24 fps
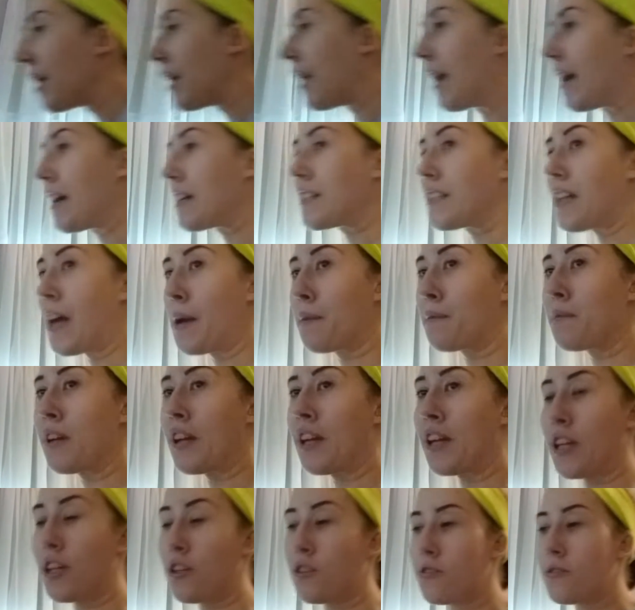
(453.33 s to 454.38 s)
Next I'm
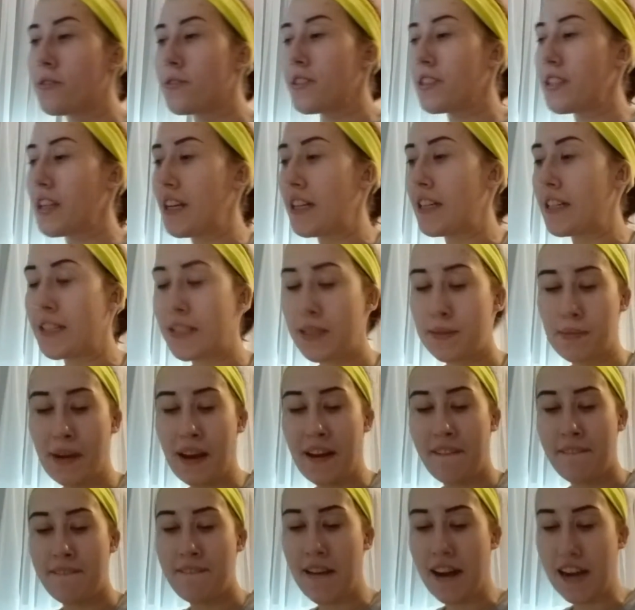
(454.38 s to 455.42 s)
going to use is
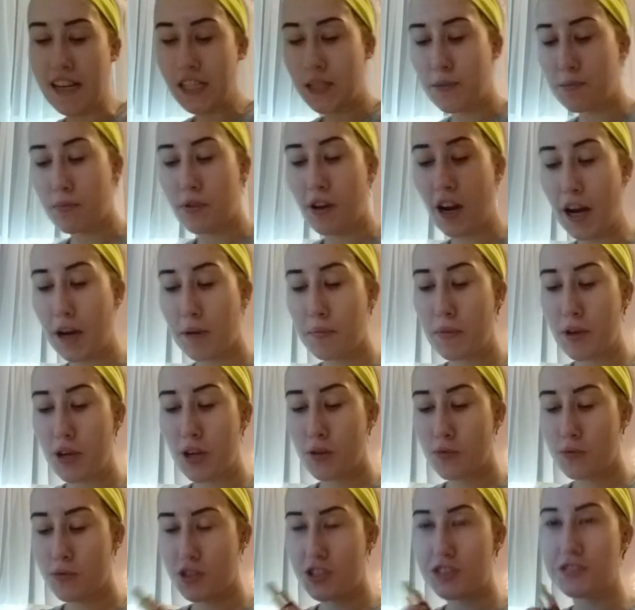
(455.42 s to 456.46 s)
my face
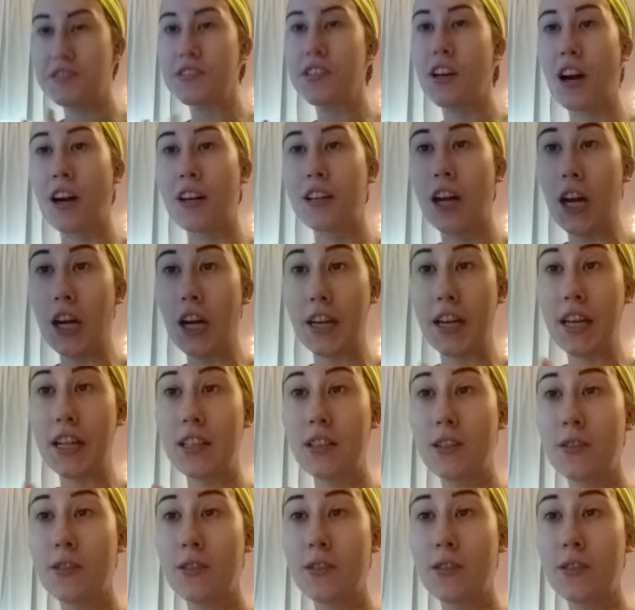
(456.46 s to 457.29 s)
primer, which is called Argan